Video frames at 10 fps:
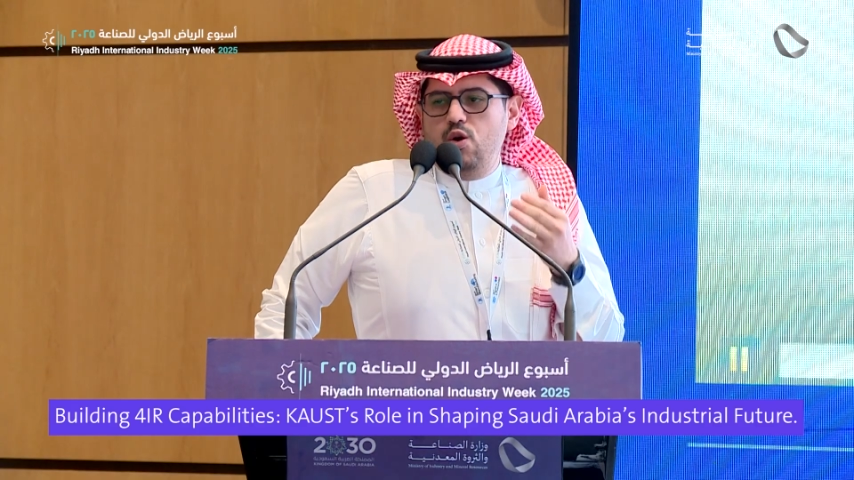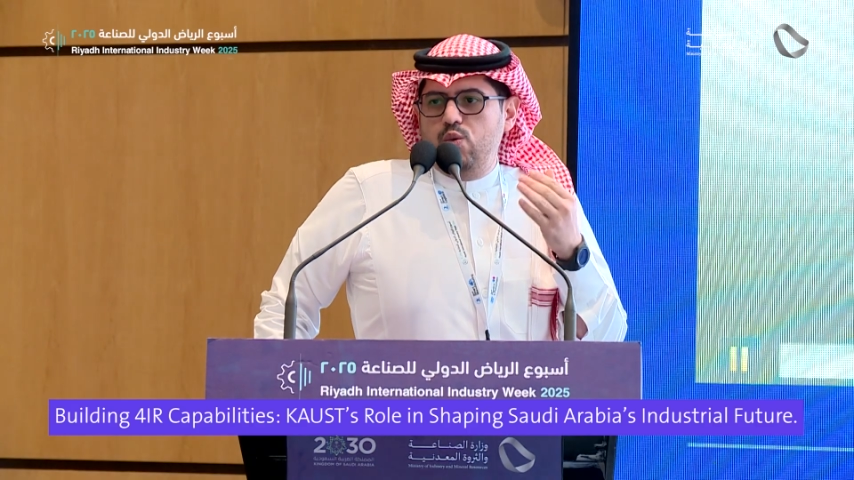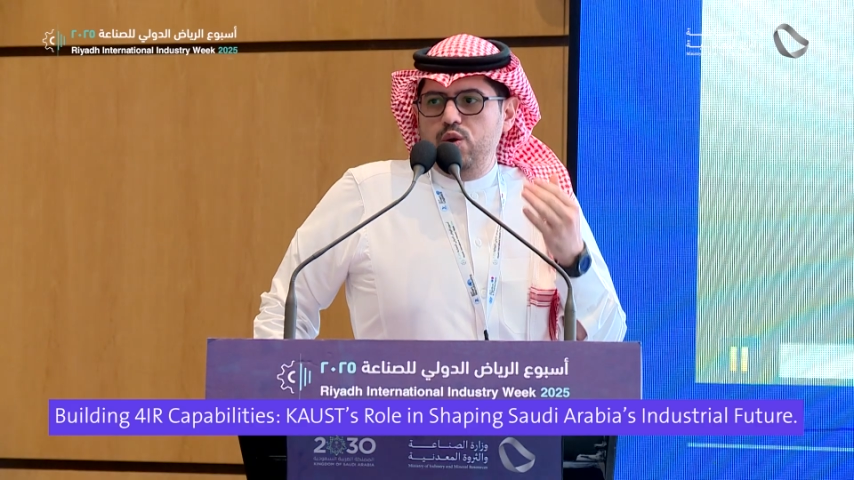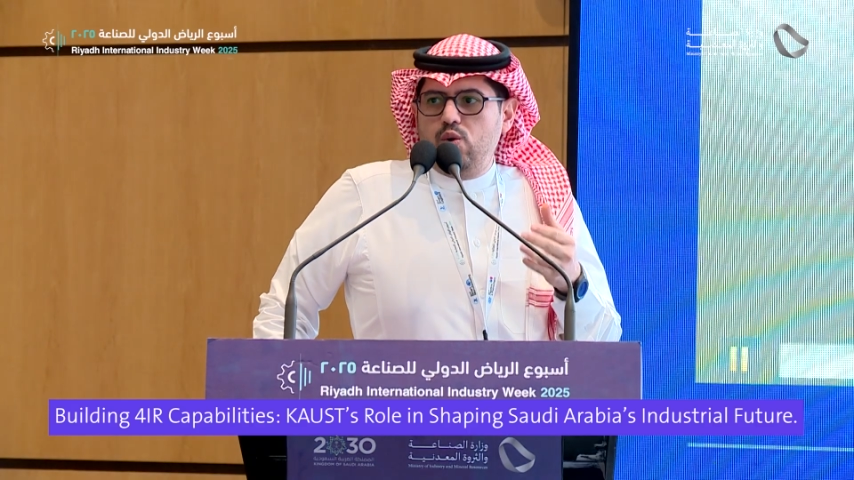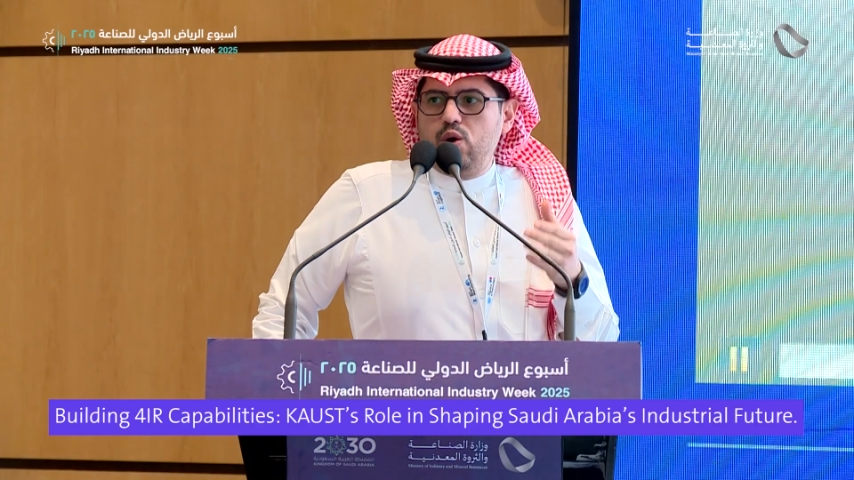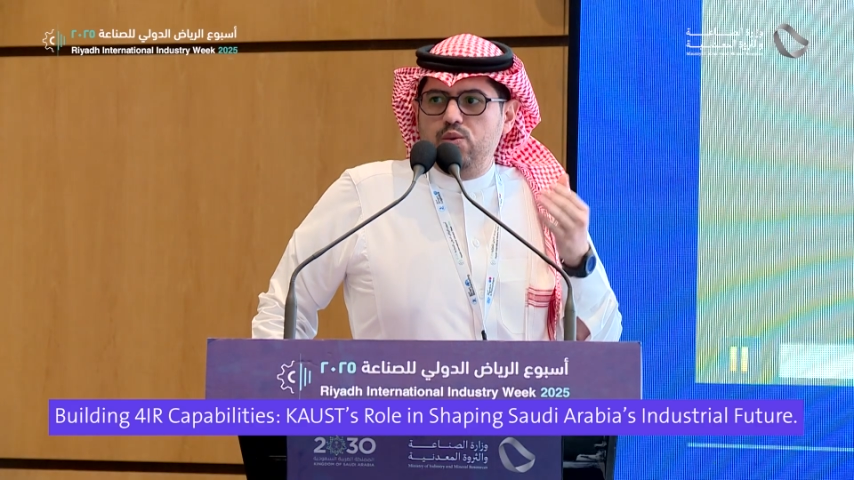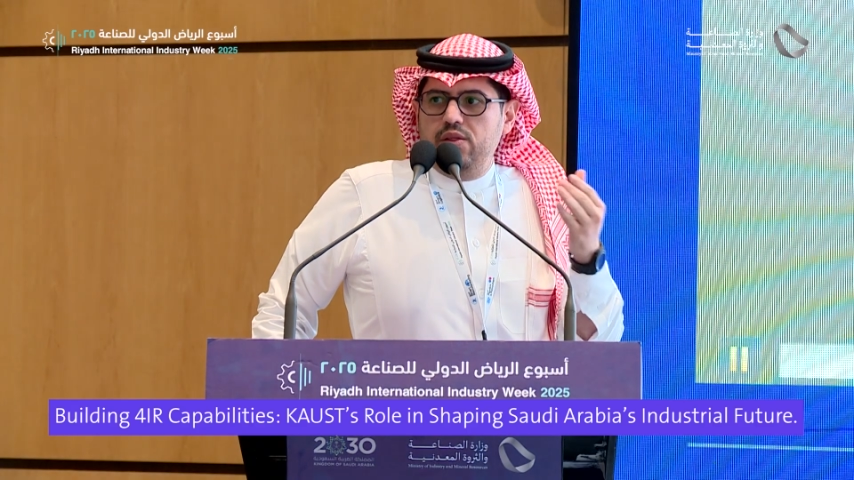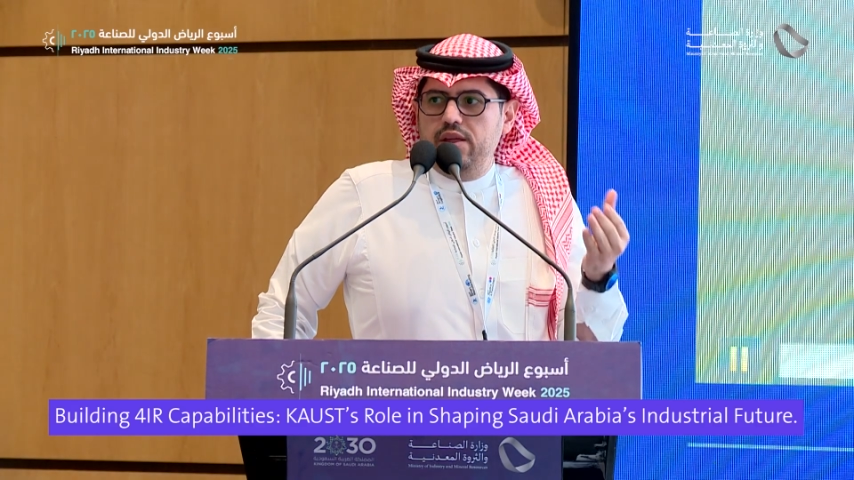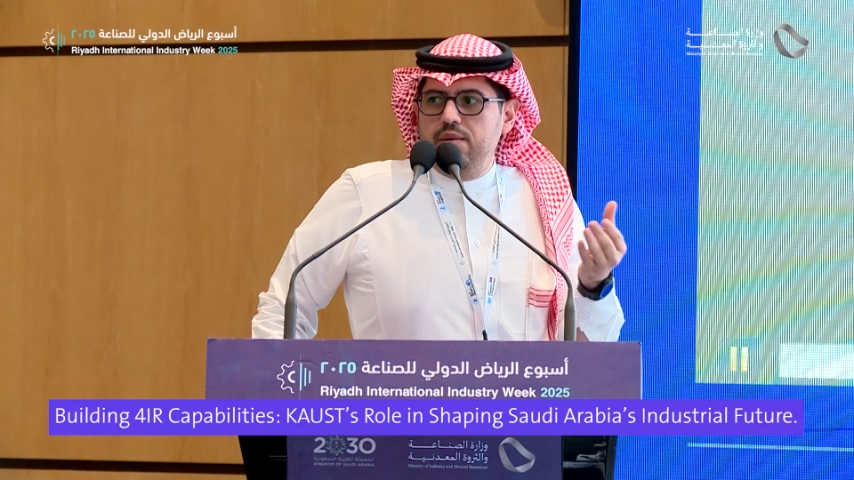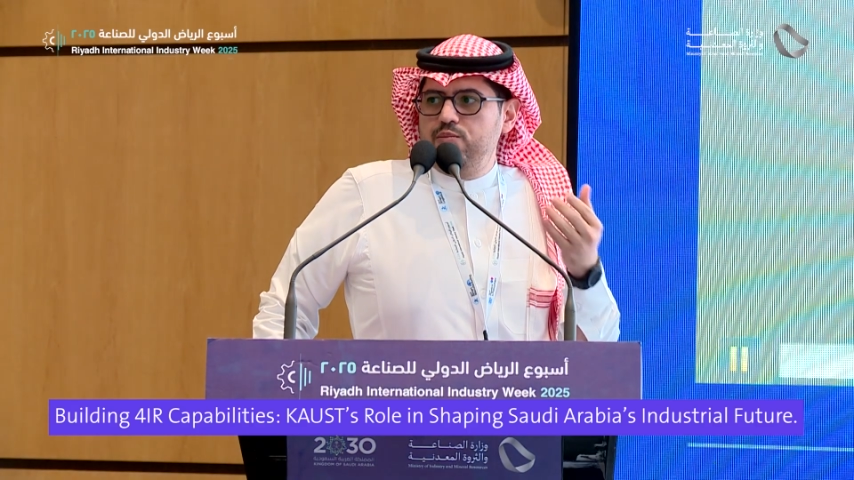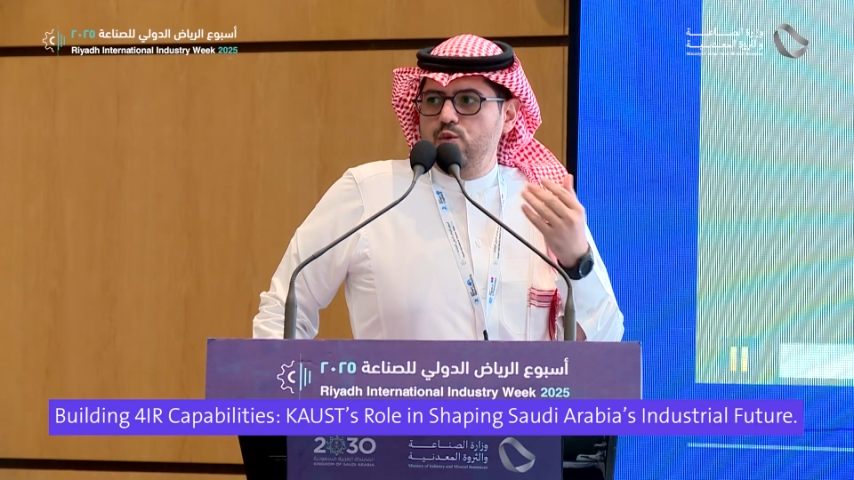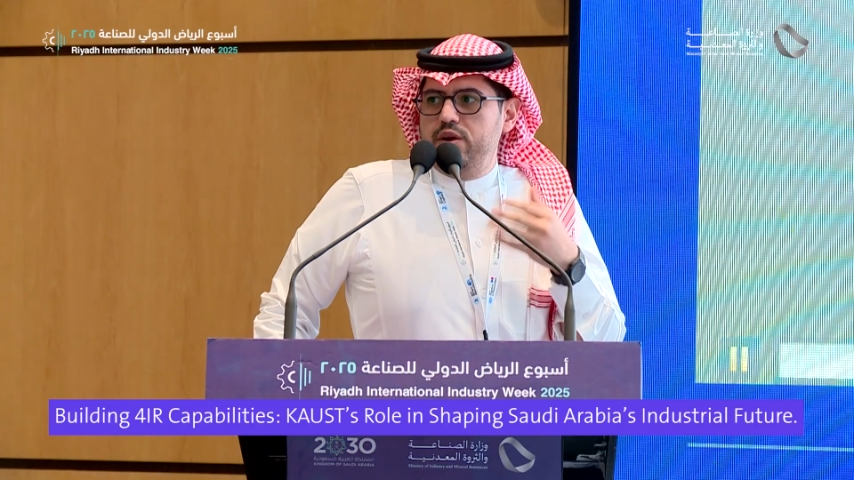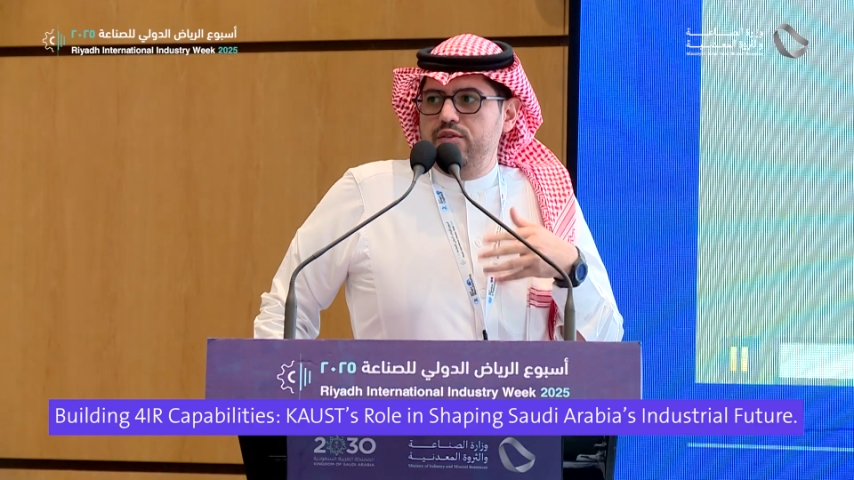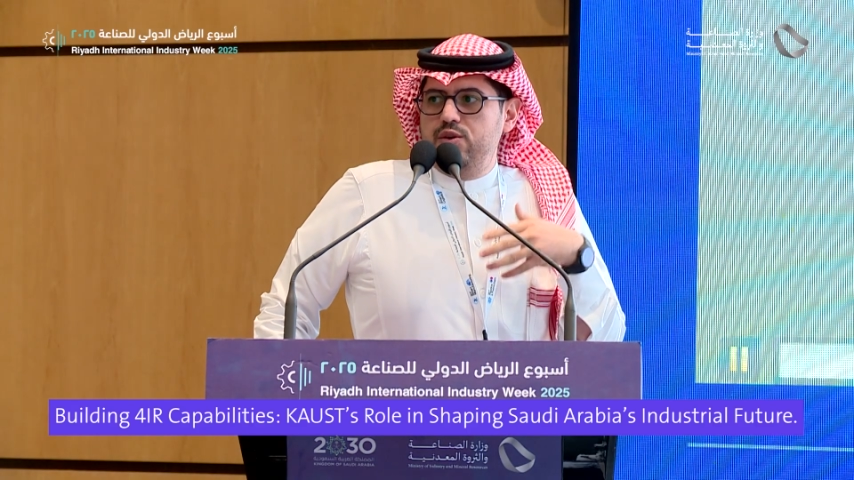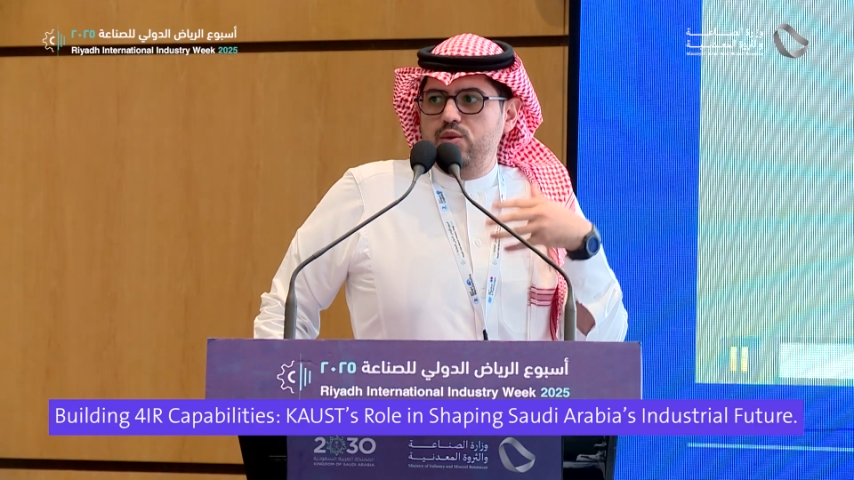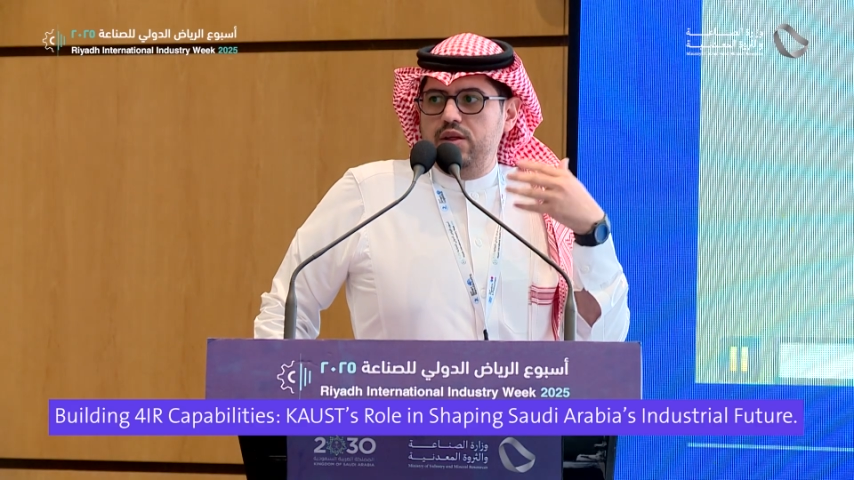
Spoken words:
We work with them, we review